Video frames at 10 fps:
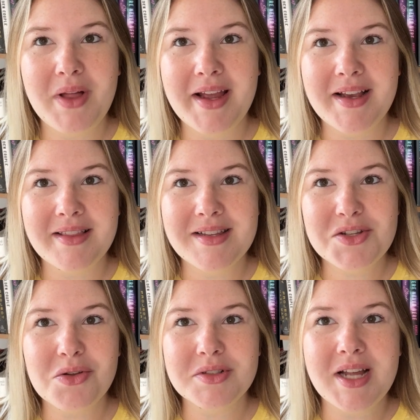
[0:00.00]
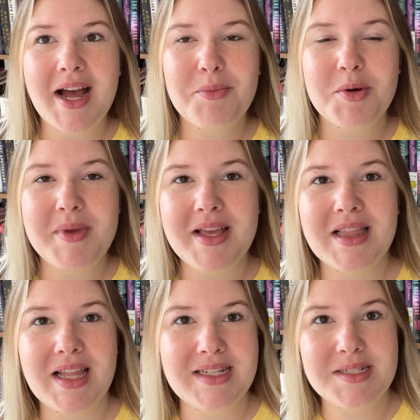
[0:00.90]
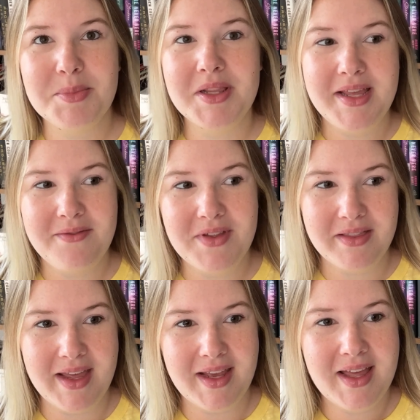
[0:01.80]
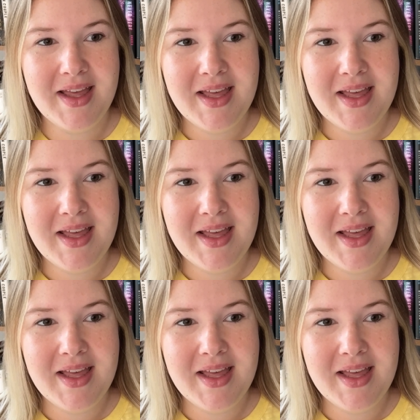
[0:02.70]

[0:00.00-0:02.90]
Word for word: like this whole time we're being led to believe that like